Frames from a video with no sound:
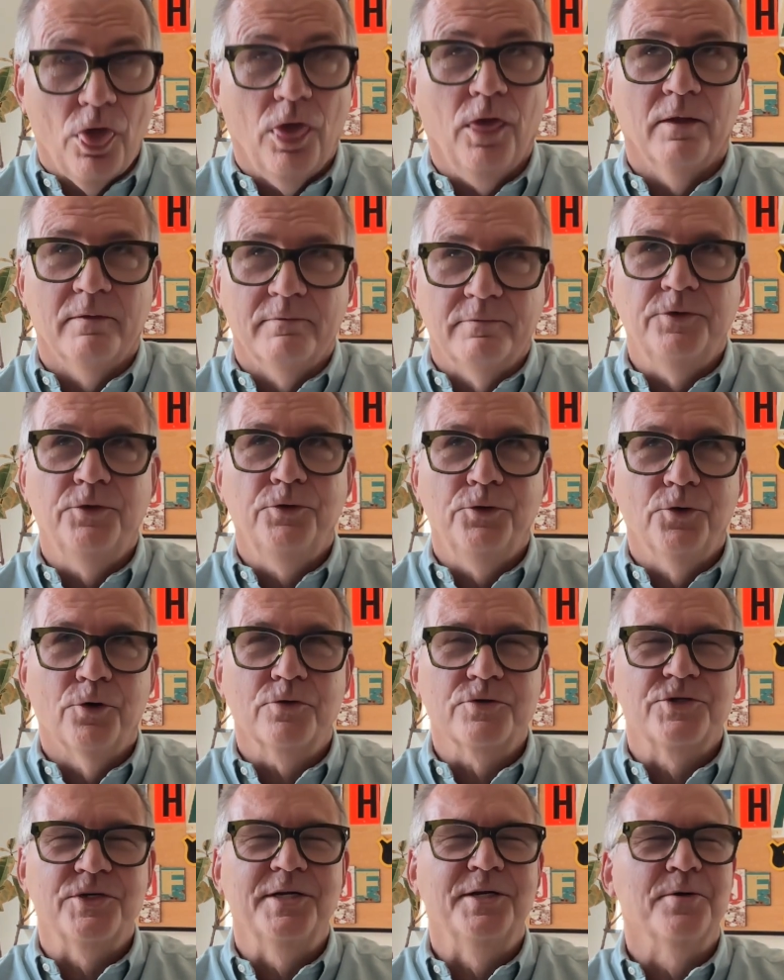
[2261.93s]
York
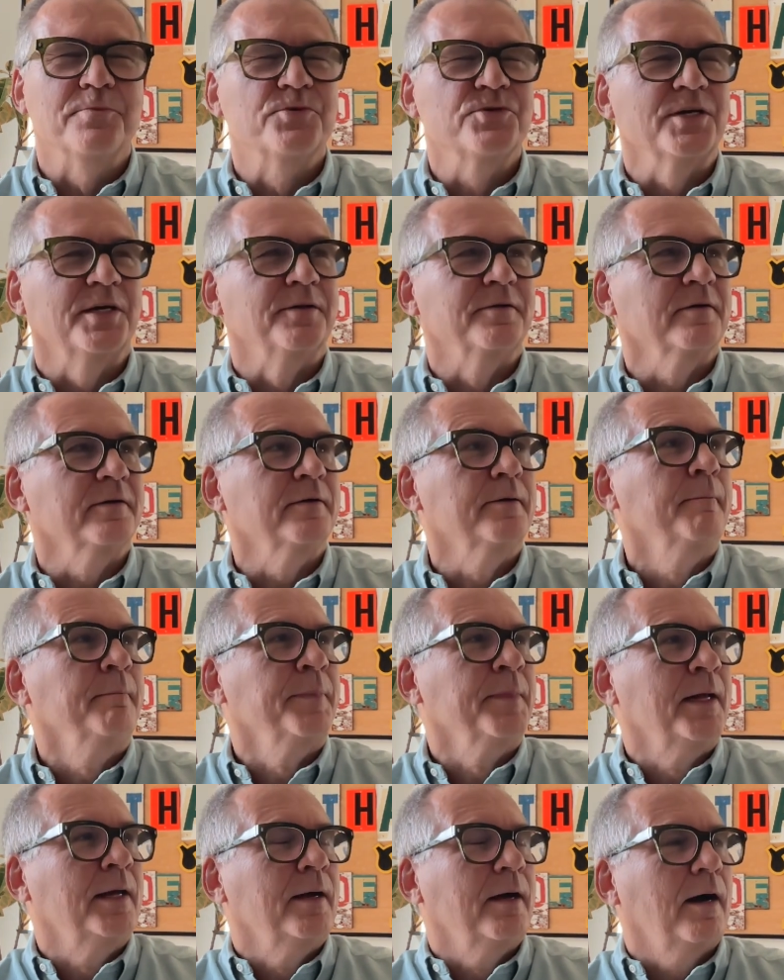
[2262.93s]
Genome Center
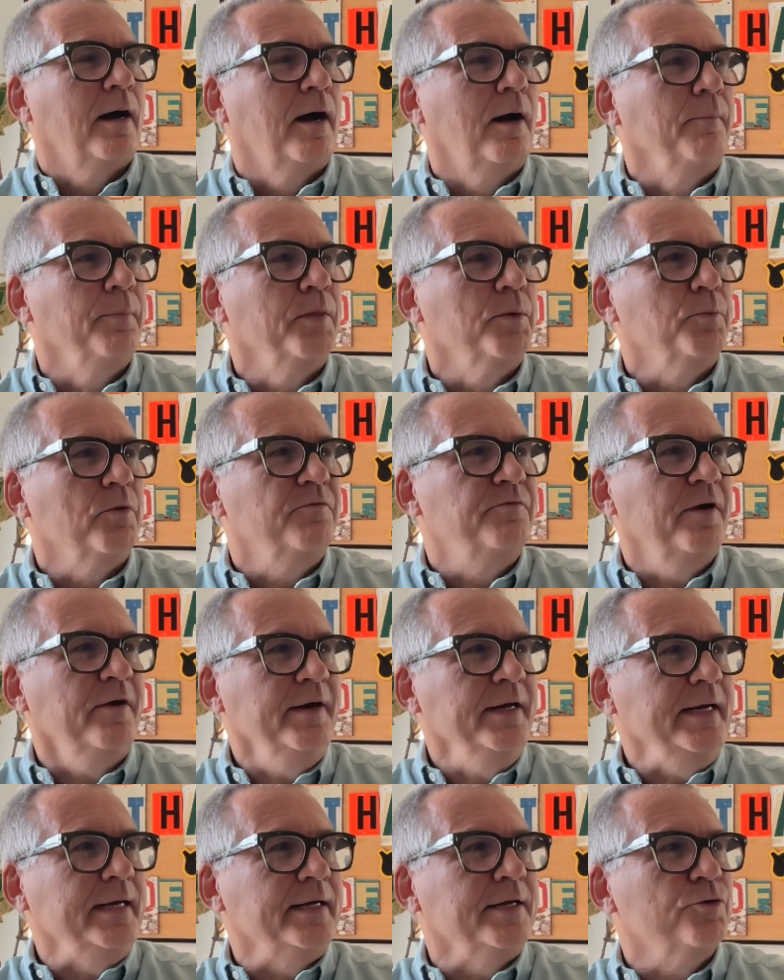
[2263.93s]
that were
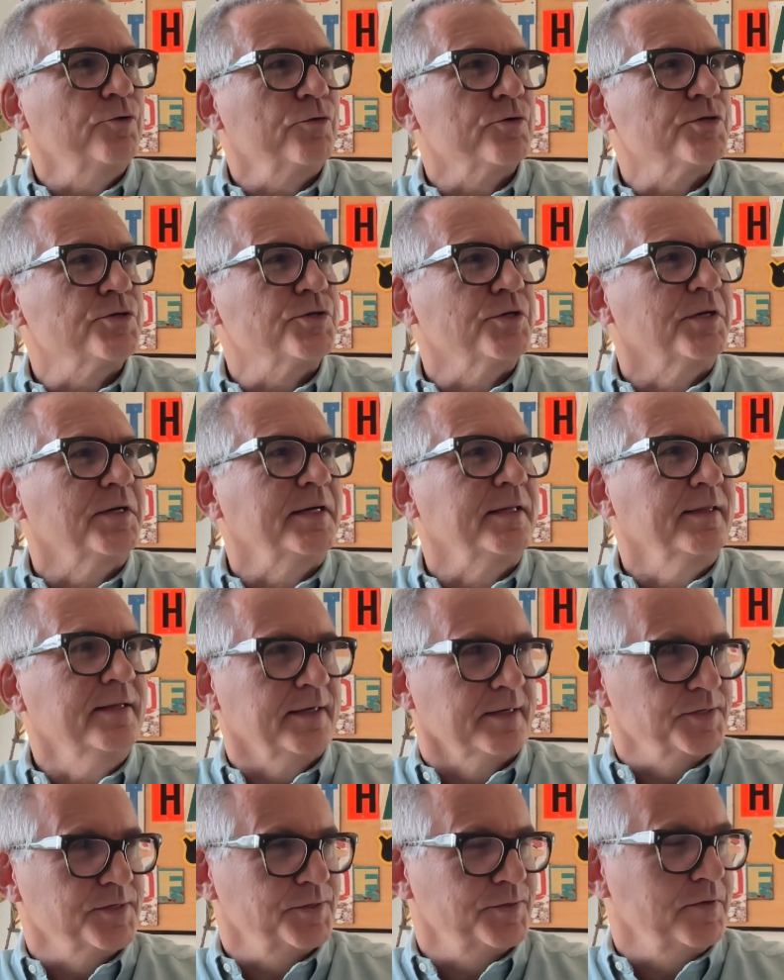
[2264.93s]
very interested in
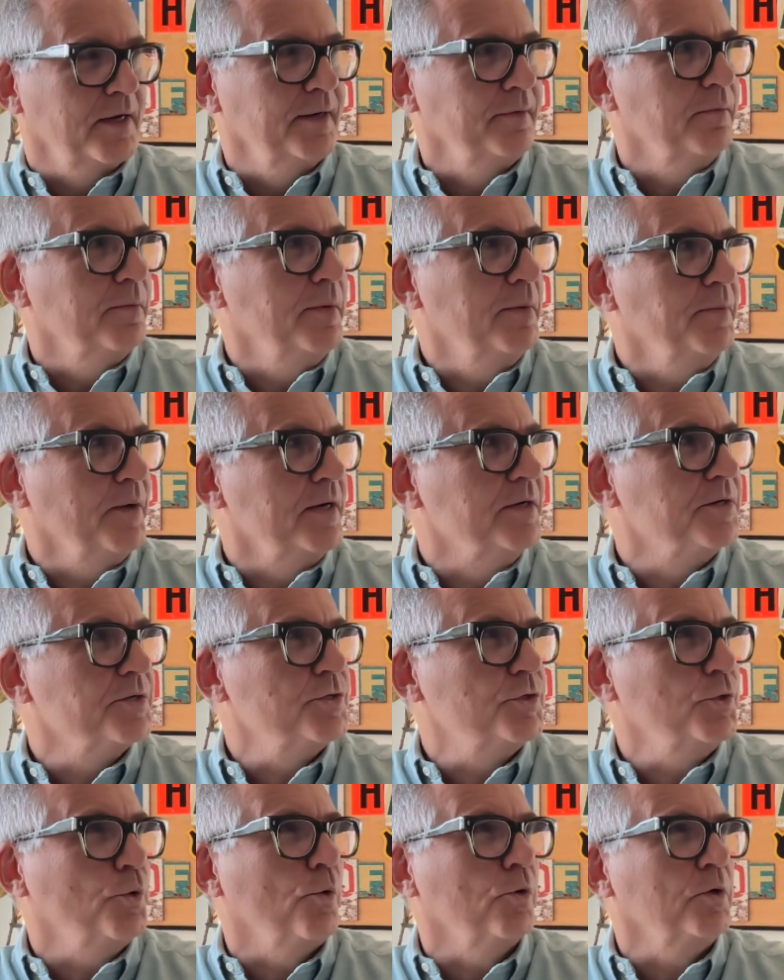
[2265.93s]
this. Right? Remember, I just
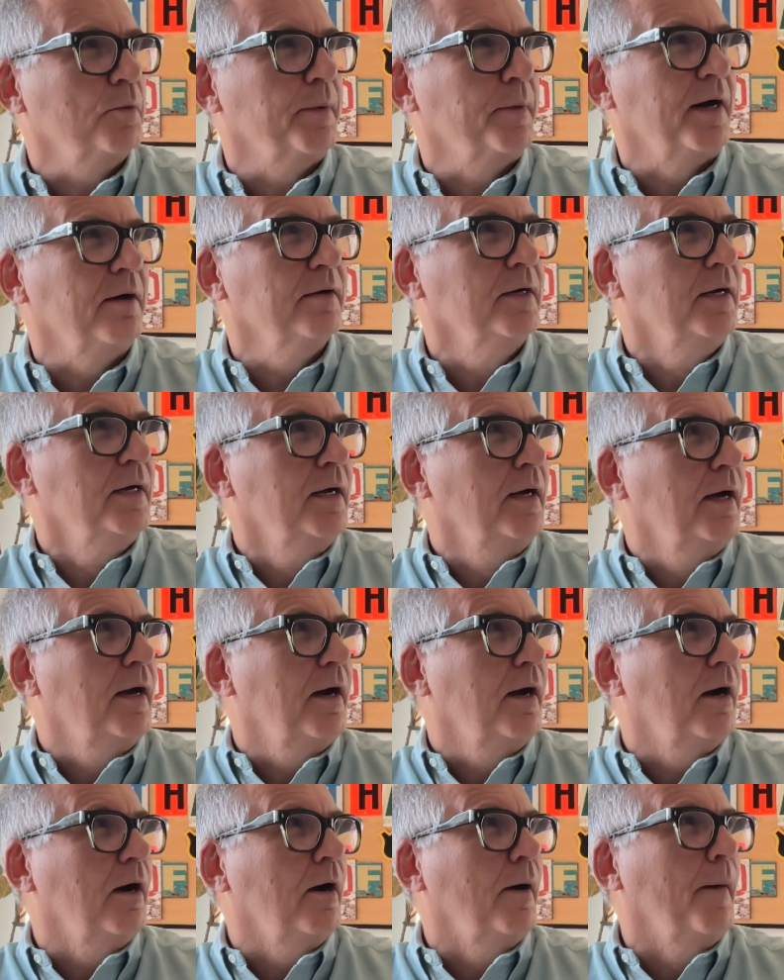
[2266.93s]
talked about
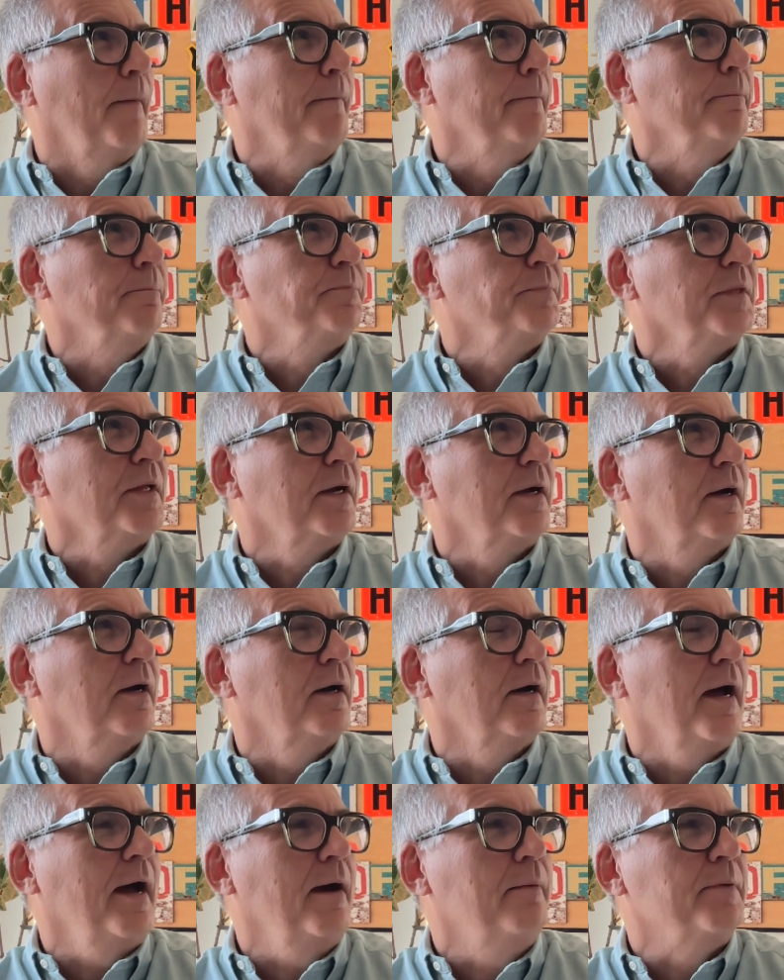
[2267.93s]

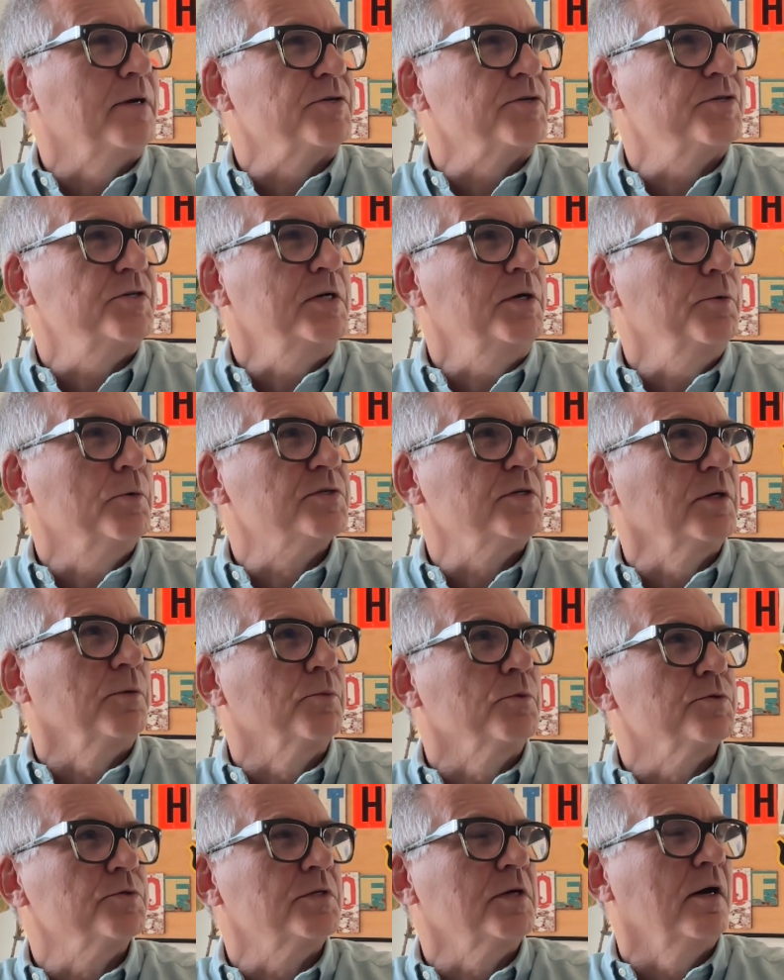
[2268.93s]
how much sequencing
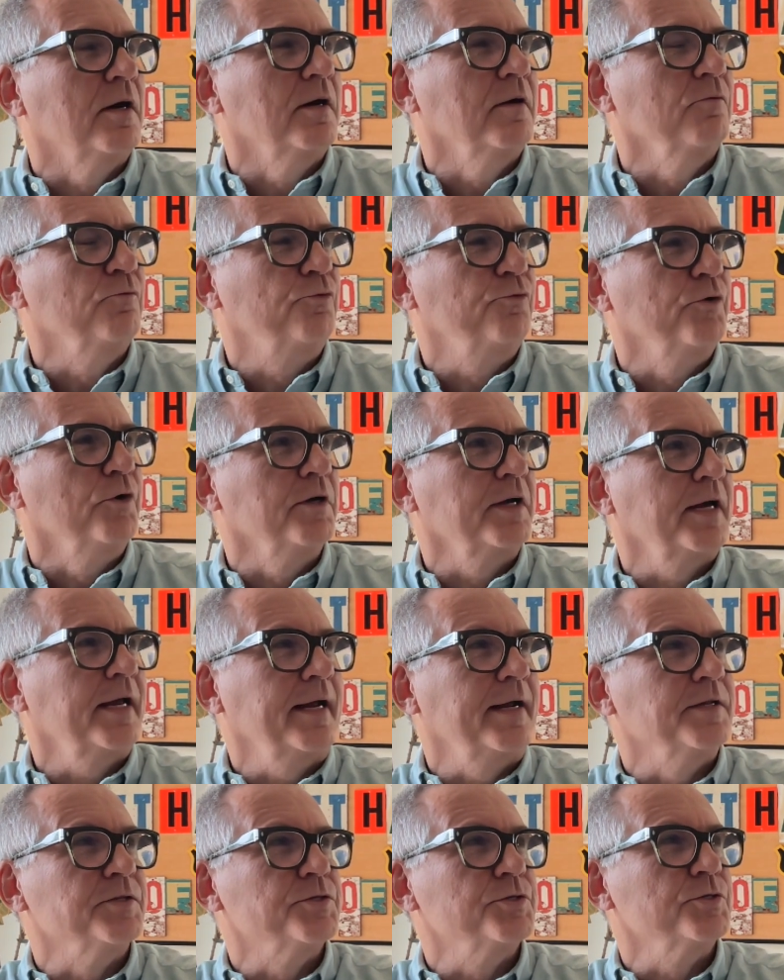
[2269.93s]
was done for
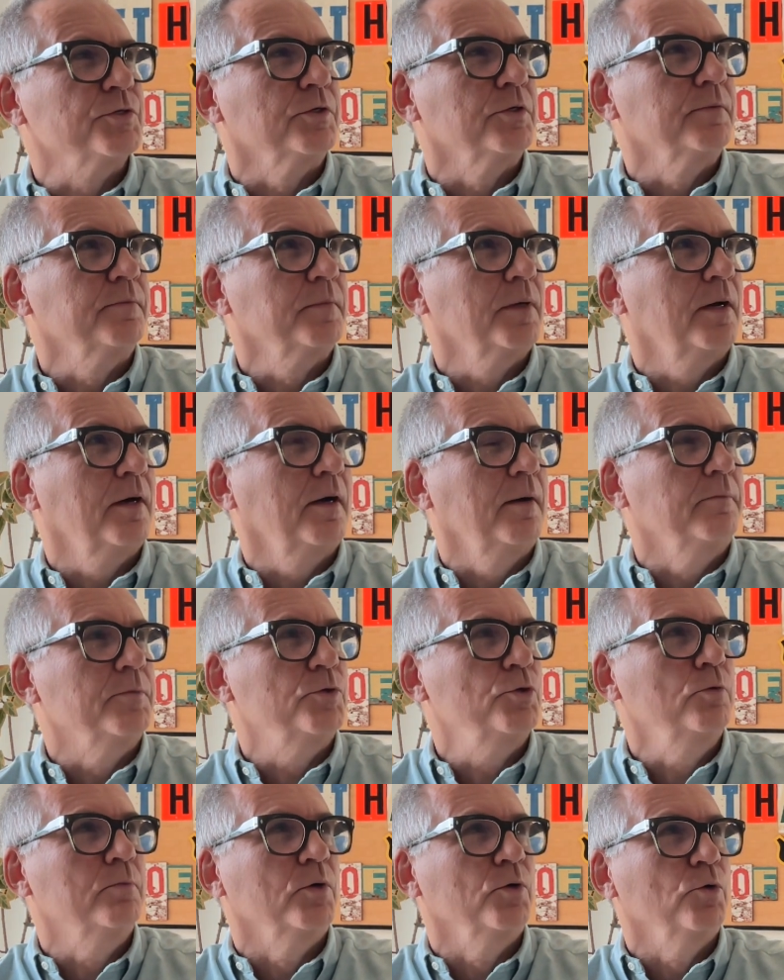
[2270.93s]
cancer
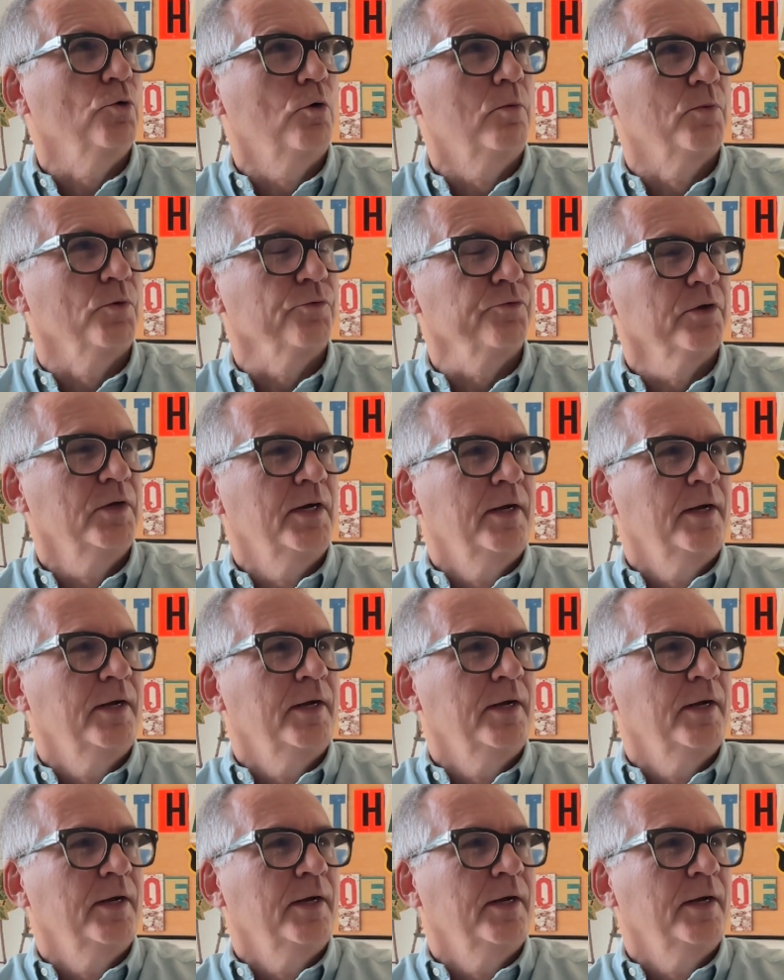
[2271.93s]
tumor normals.